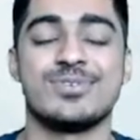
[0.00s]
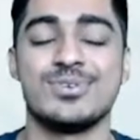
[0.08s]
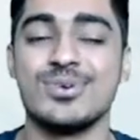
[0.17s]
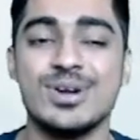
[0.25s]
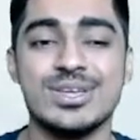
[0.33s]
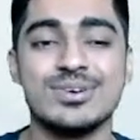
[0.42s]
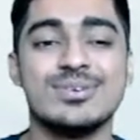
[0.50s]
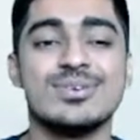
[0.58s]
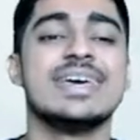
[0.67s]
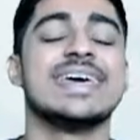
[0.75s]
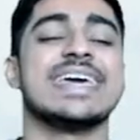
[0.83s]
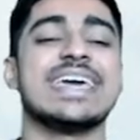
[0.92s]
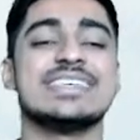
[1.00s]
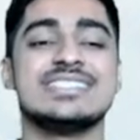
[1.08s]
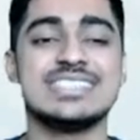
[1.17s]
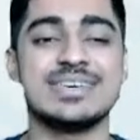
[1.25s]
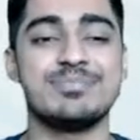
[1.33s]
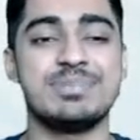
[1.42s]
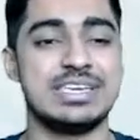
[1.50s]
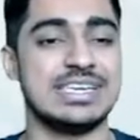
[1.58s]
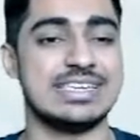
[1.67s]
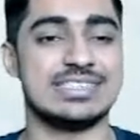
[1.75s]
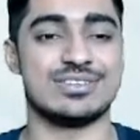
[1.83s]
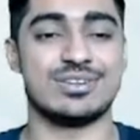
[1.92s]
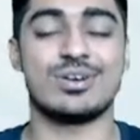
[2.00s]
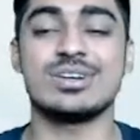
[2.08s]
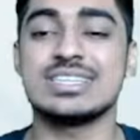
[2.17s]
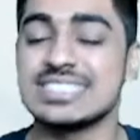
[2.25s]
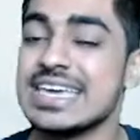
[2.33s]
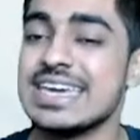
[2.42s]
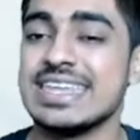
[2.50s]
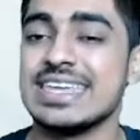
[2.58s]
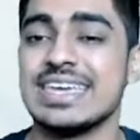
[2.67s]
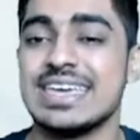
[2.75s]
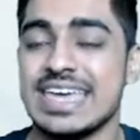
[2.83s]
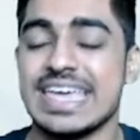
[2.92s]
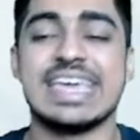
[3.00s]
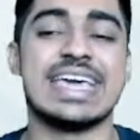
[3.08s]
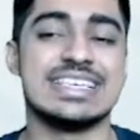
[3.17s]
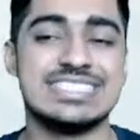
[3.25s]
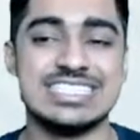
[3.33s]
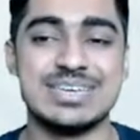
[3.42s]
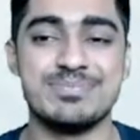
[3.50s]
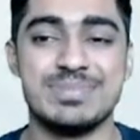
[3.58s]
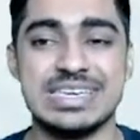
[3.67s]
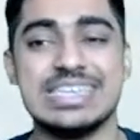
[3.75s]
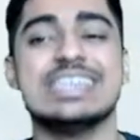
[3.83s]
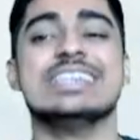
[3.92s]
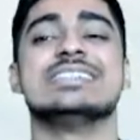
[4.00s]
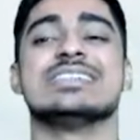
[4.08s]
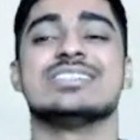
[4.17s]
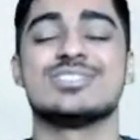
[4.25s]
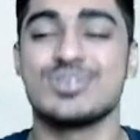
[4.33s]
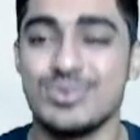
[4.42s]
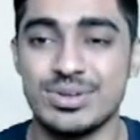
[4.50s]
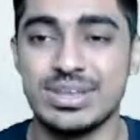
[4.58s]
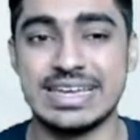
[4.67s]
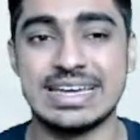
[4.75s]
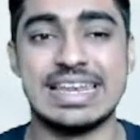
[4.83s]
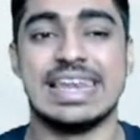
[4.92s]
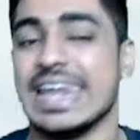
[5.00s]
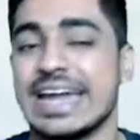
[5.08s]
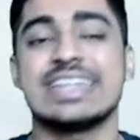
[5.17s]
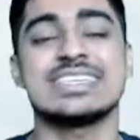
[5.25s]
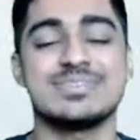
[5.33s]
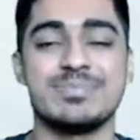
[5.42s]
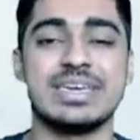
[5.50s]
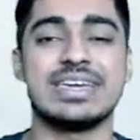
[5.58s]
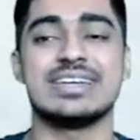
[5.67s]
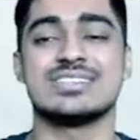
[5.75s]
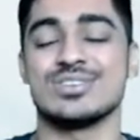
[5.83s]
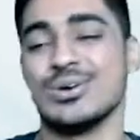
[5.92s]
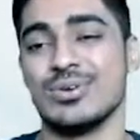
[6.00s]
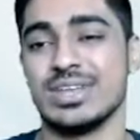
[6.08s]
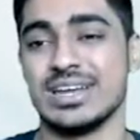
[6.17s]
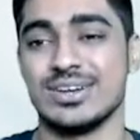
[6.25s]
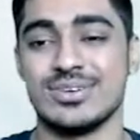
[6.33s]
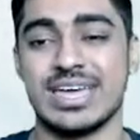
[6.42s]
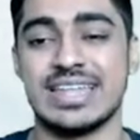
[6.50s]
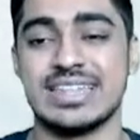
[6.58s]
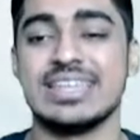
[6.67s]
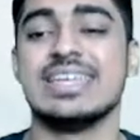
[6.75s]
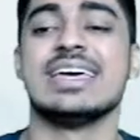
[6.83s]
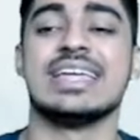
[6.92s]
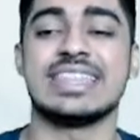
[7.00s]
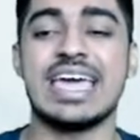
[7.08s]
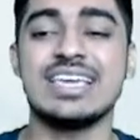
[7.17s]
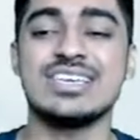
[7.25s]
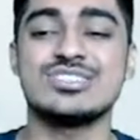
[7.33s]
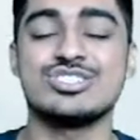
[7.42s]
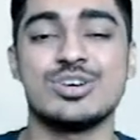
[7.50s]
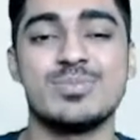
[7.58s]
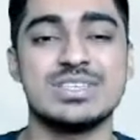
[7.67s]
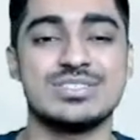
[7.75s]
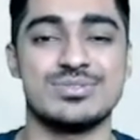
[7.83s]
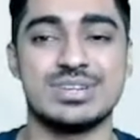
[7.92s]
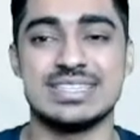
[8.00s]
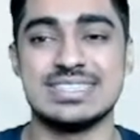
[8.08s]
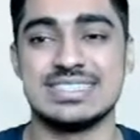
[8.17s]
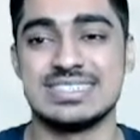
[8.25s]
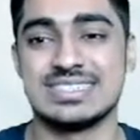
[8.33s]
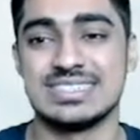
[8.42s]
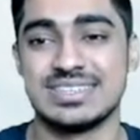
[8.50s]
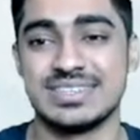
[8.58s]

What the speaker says: Told you, SCMP is not scary. SCMP is scoring. Let us make it scoring together. Thank you so much, students.